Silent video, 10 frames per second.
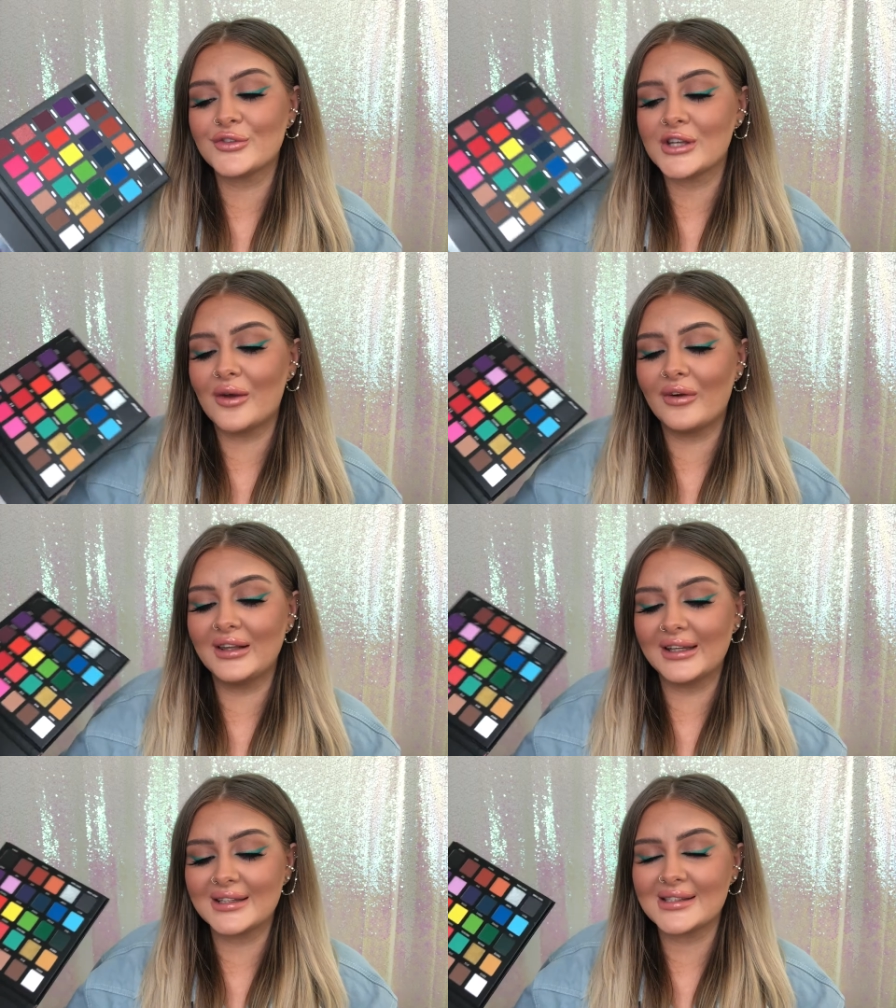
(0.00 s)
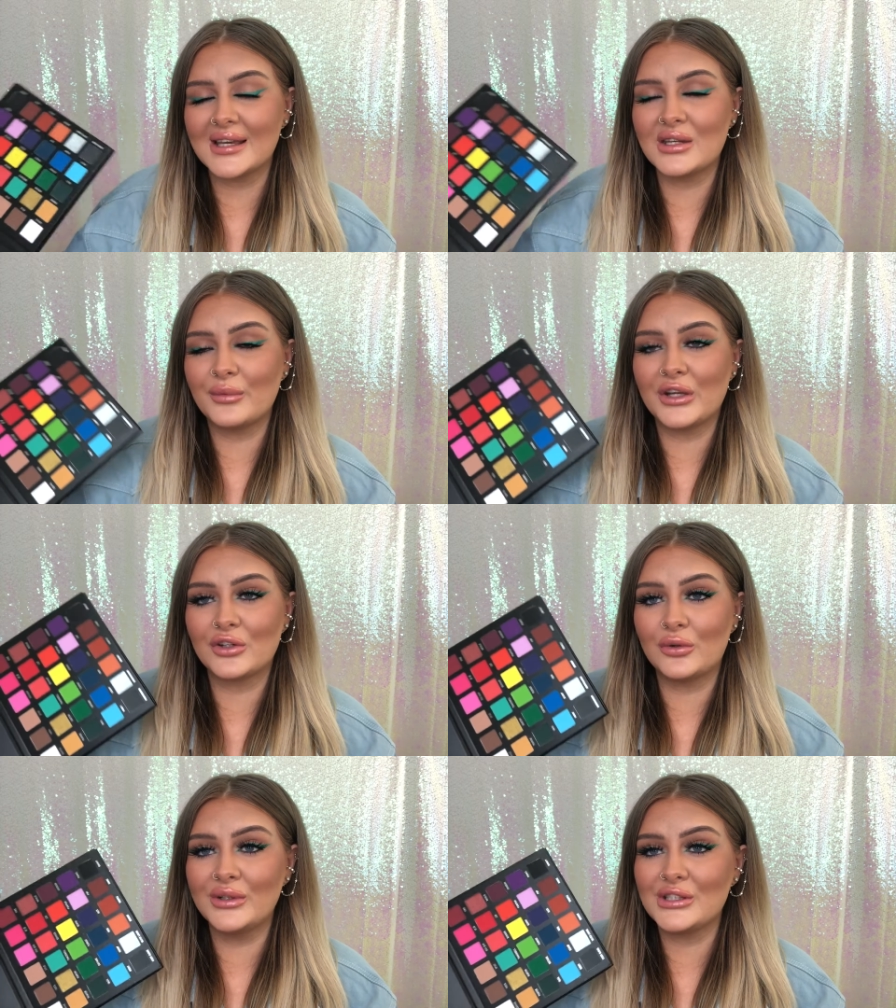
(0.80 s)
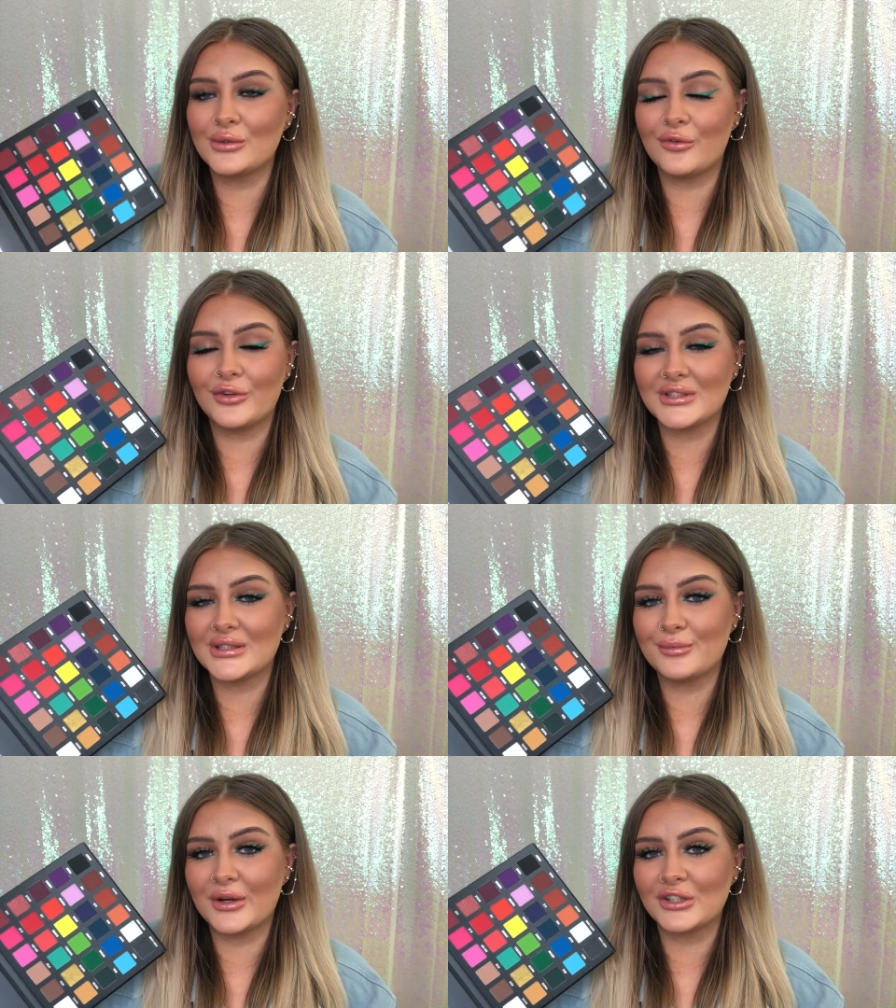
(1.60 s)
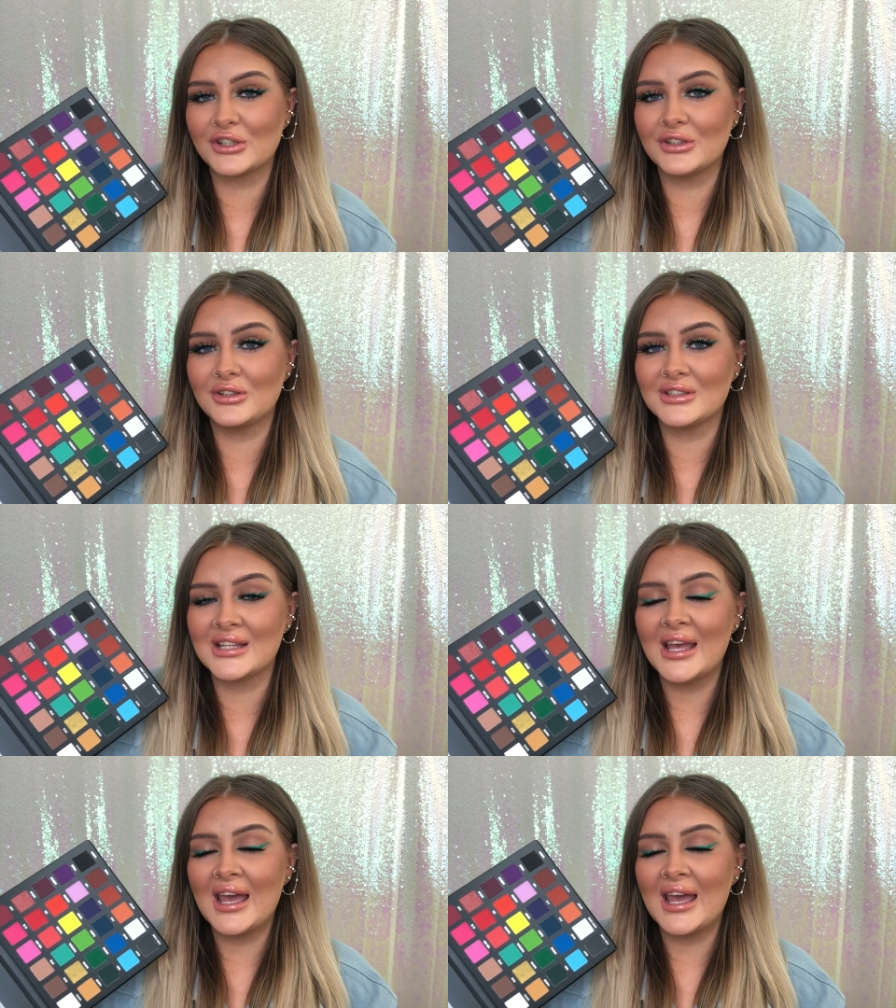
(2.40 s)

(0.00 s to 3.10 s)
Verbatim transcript: So like I said, we could always do a first impressions